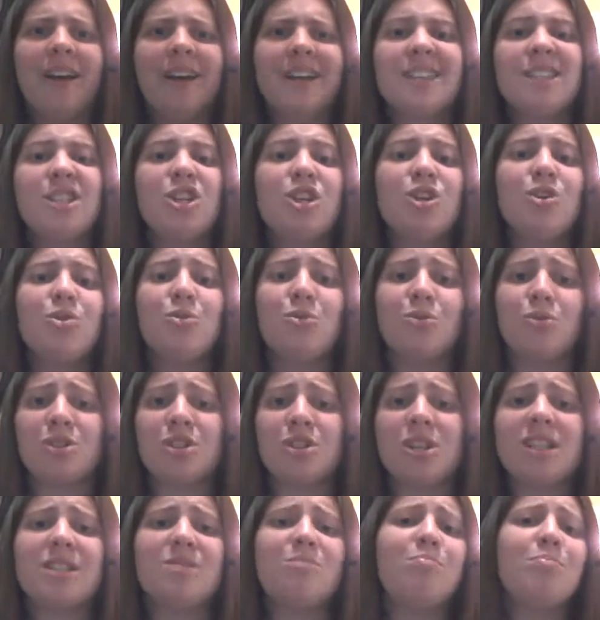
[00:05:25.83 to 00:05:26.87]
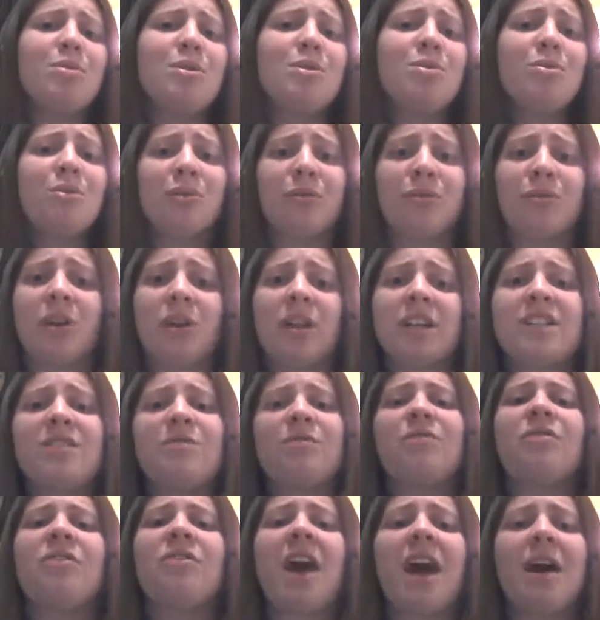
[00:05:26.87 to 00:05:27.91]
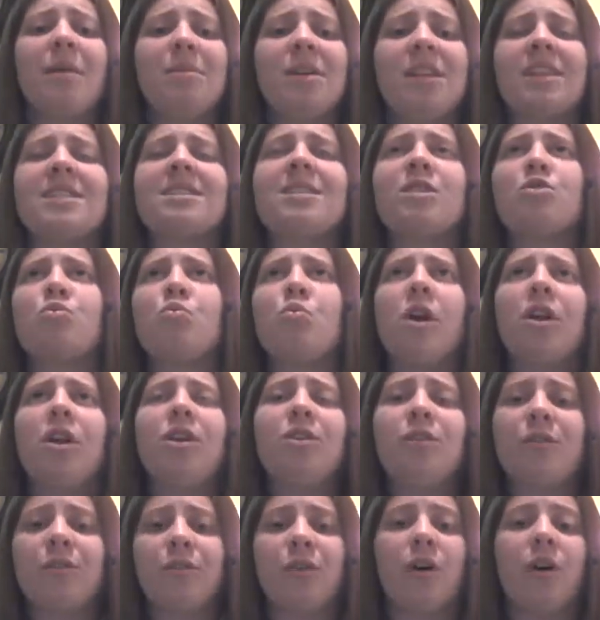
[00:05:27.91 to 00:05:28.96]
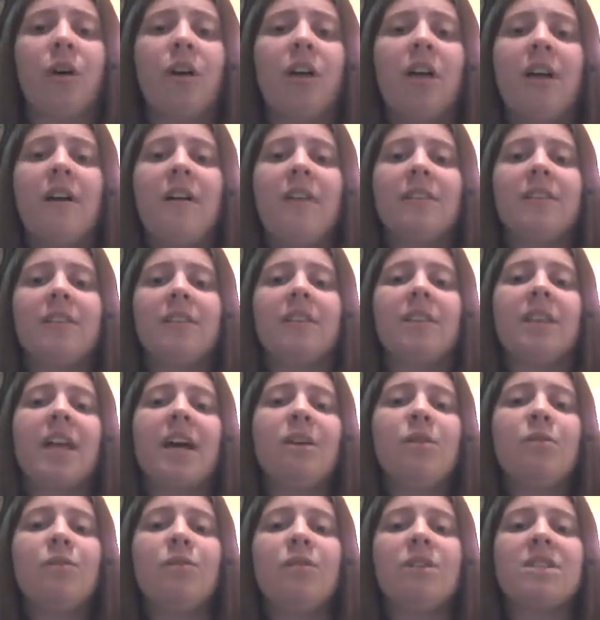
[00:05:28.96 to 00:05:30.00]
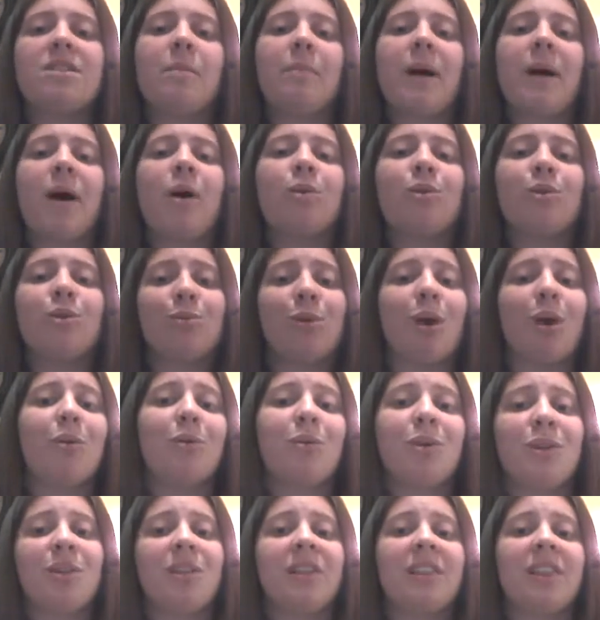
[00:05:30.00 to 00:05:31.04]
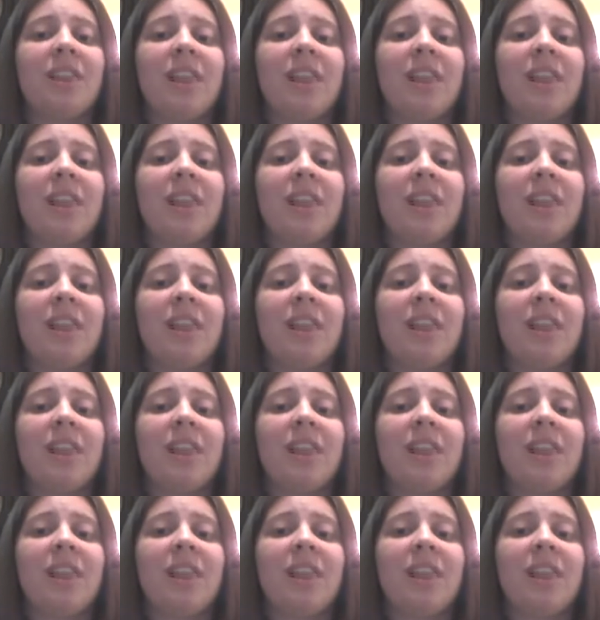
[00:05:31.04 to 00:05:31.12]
It's huge. It's beautiful. It's fabulous. It's wonderful. Life is about growth.